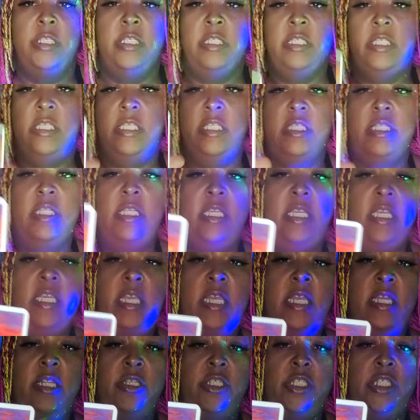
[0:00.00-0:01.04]
This is a
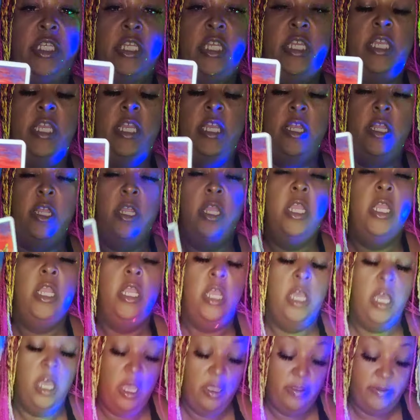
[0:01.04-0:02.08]
sneaky energy here
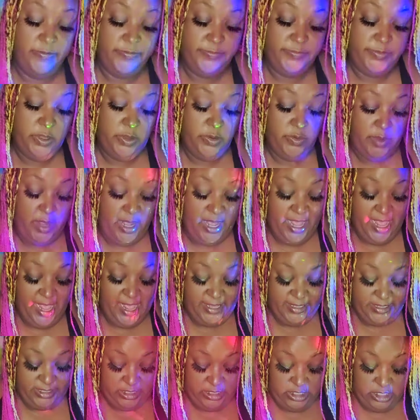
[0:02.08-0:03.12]
of don't
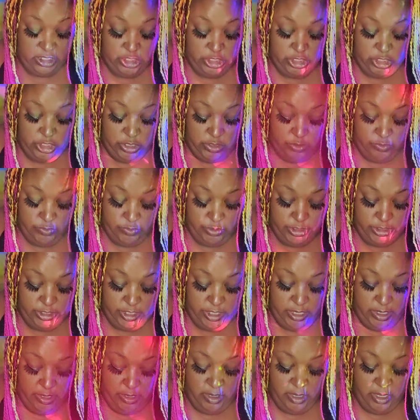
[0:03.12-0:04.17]
ask, don't
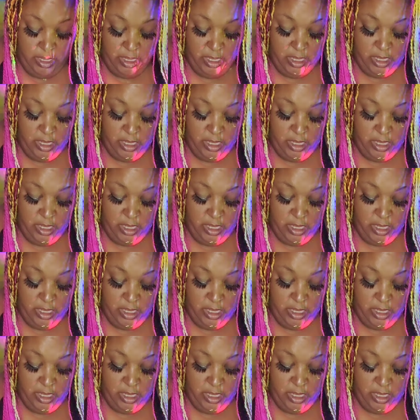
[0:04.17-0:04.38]
tell.